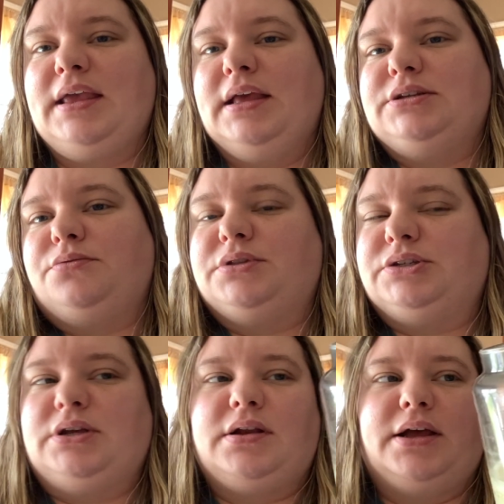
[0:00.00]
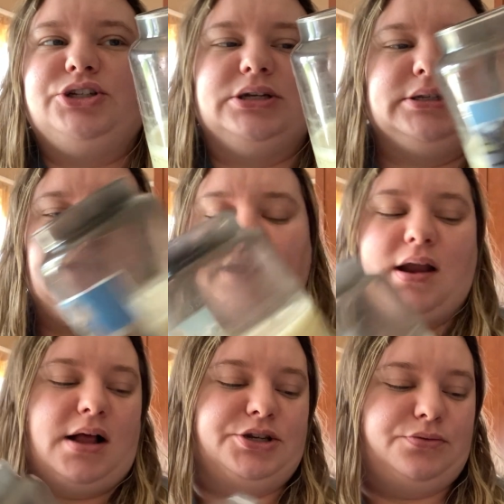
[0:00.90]
I can't deal with the scent. I just
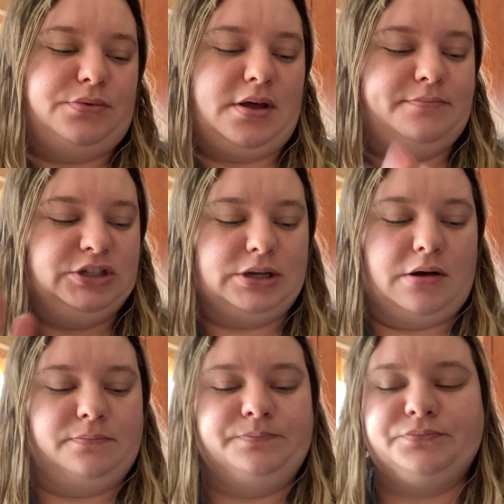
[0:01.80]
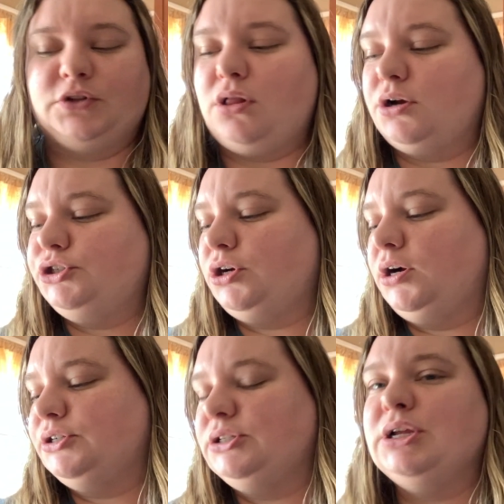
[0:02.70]
cannot do them. So the large
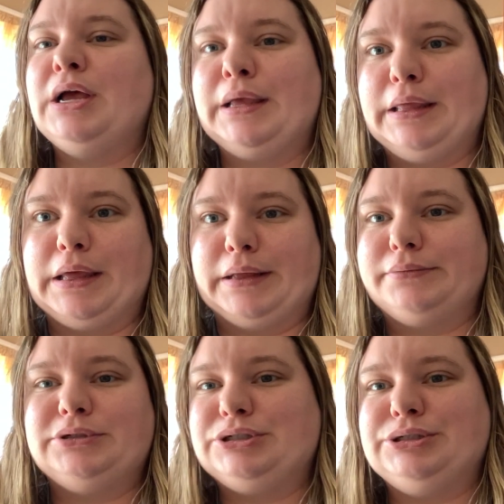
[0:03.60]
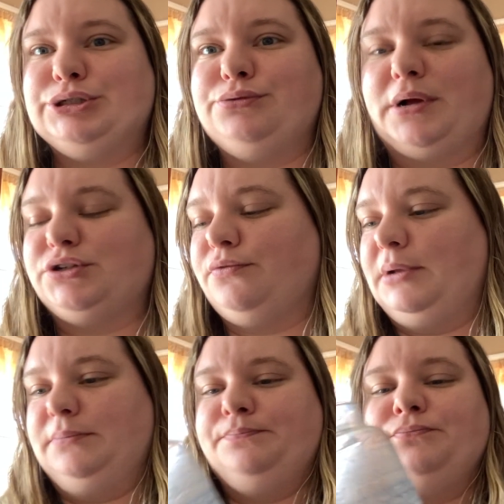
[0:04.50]
jars, yeah, it's just too much for me.